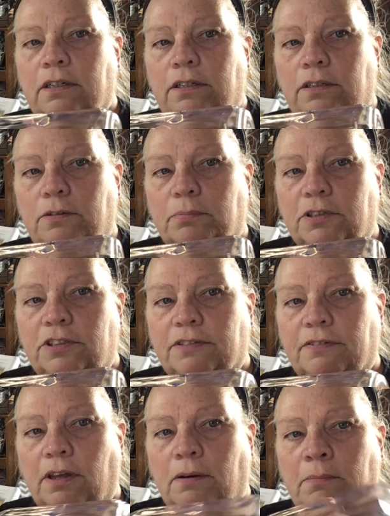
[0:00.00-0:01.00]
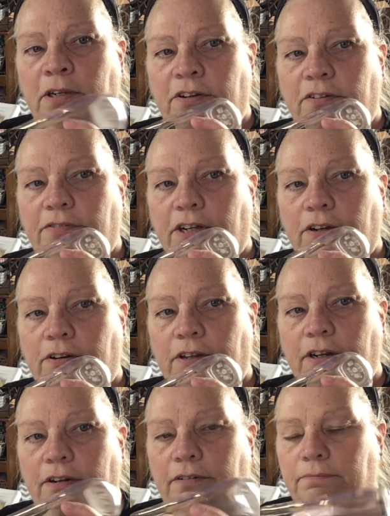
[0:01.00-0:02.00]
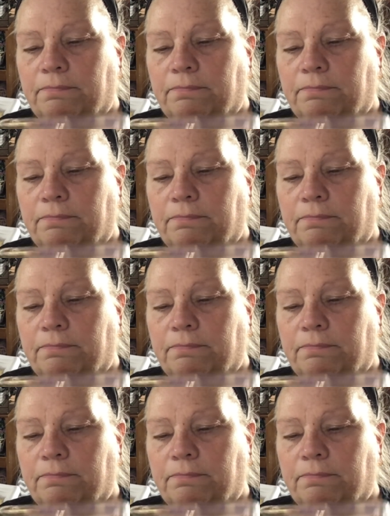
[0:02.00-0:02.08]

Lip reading: you put your thumb and your finger there.